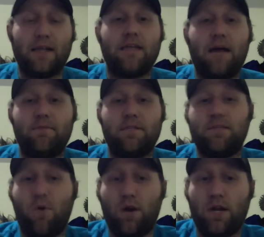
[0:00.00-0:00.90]
say I'm
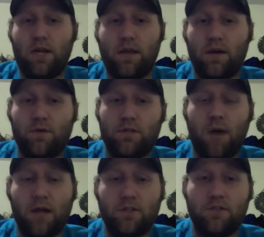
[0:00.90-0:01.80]
disappointed in their
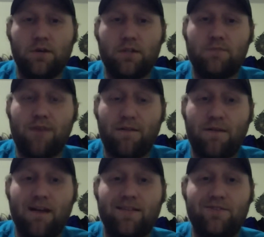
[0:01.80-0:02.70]
response to it. As a matter of
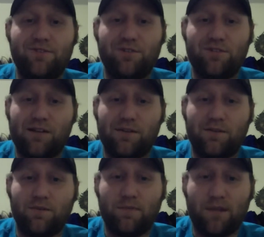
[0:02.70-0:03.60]
fact, I just checked on
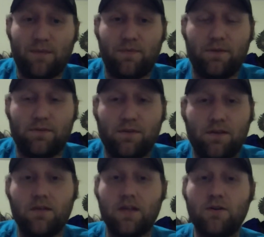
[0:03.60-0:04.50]
their website before this
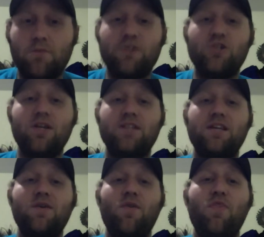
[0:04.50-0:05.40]
video. They don't mention a
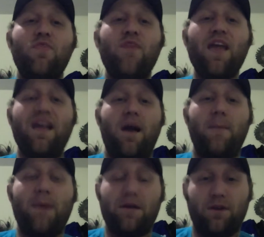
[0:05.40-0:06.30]
single thing
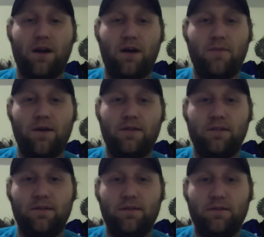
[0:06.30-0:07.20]
about their helmet
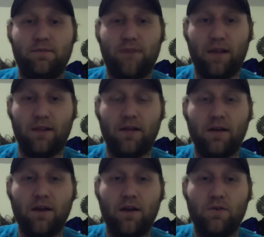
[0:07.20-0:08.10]
failing,
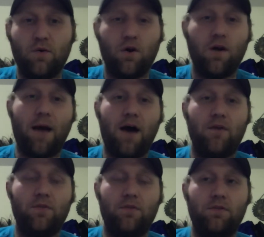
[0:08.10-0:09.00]
nor
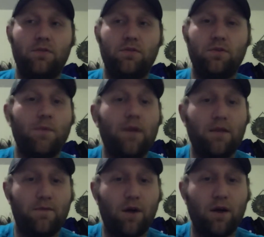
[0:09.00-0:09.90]
about the remedy
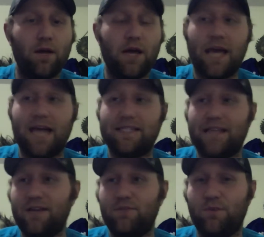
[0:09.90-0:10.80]
for it.
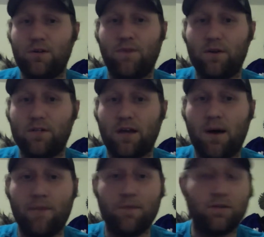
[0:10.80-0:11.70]
Cascades, when you first come
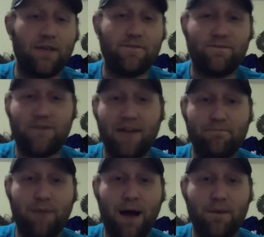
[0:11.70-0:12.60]
up, there's like
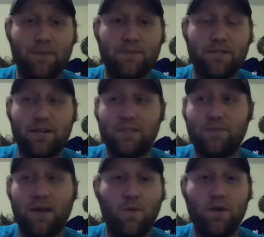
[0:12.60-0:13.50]
five pop-ups that
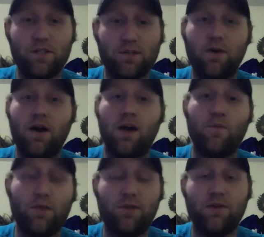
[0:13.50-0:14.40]
explain what's going on,
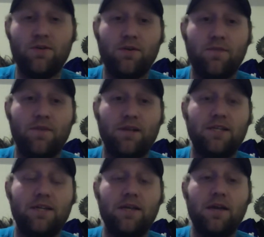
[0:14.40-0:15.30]
what they're doing to fix
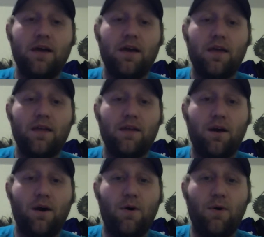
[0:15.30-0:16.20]
it, you
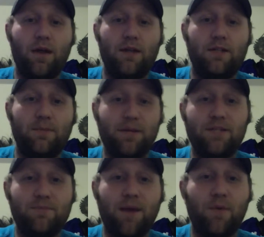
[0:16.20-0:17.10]
know, and to
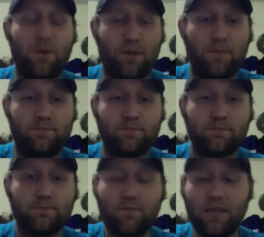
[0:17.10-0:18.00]
please bear with them.
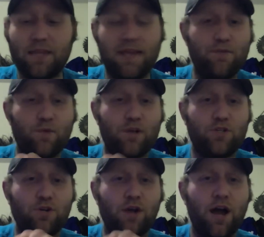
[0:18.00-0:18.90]
They have you
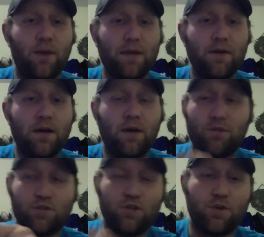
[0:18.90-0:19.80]
register your helmet, which
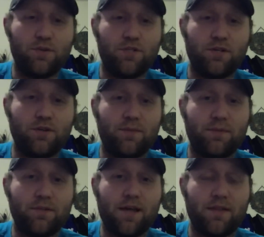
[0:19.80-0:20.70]
I'll show you where the serial number
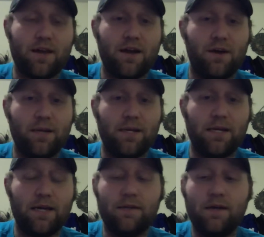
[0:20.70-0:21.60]
is at on that helmet
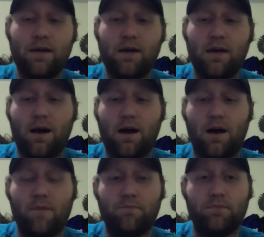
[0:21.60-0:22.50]
again.
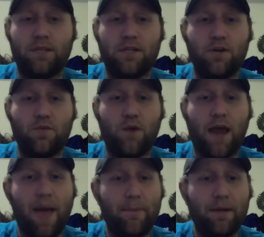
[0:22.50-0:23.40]
They tell you what
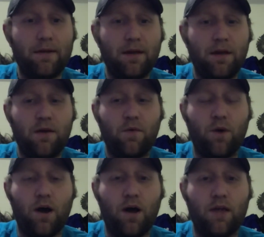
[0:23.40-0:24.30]
happened,
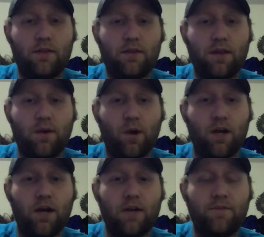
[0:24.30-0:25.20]
what they're
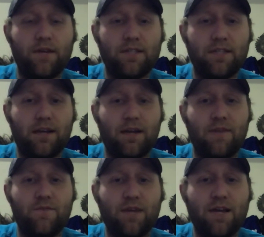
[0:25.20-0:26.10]
working on to fix it, and
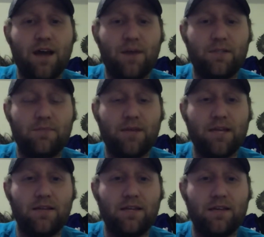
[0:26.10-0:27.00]
if you need helmets
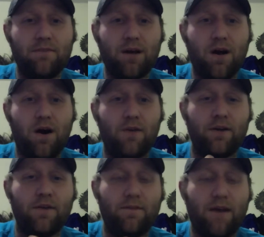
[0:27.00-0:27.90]
immediately, give them a call, and they're
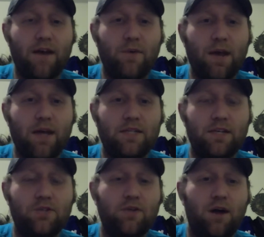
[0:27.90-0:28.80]
going to find a way to
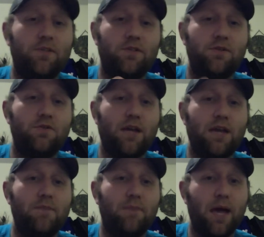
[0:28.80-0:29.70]
get you helmets so you can
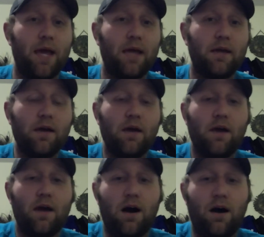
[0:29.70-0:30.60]
keep playing,
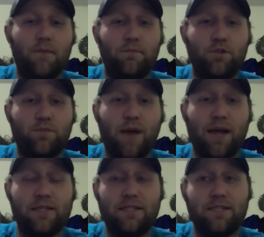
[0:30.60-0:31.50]
which my
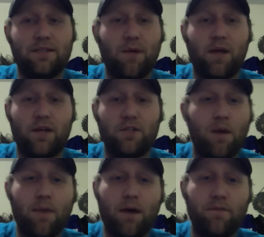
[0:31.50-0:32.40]
guess is they're probably going to
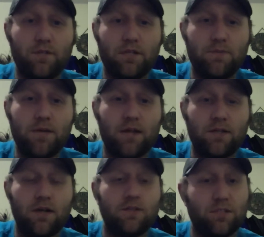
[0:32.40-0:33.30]
swap it out for a
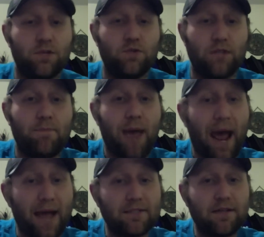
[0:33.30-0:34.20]
CPXR since those did
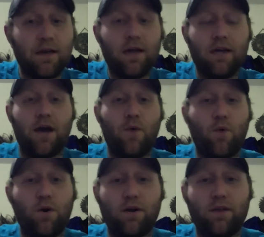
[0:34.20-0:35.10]
pass. Now,
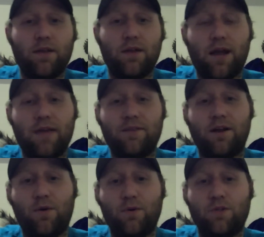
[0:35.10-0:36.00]
Warrior, on the other hand,
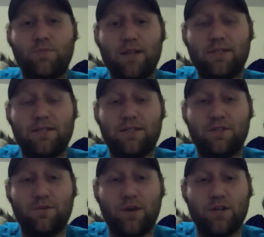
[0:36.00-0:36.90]
their whole response to the
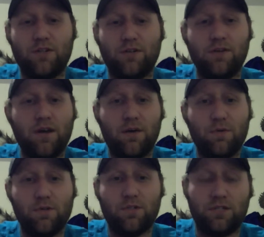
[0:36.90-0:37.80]
situation
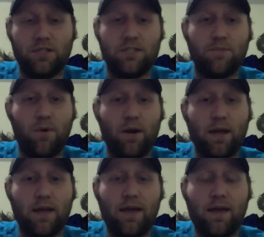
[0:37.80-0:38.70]
was just
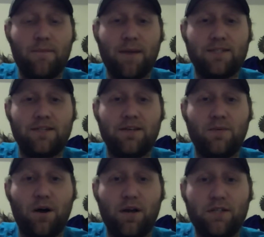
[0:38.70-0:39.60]
disappointing. It basically
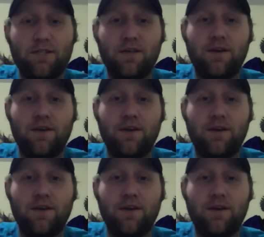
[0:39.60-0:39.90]
was,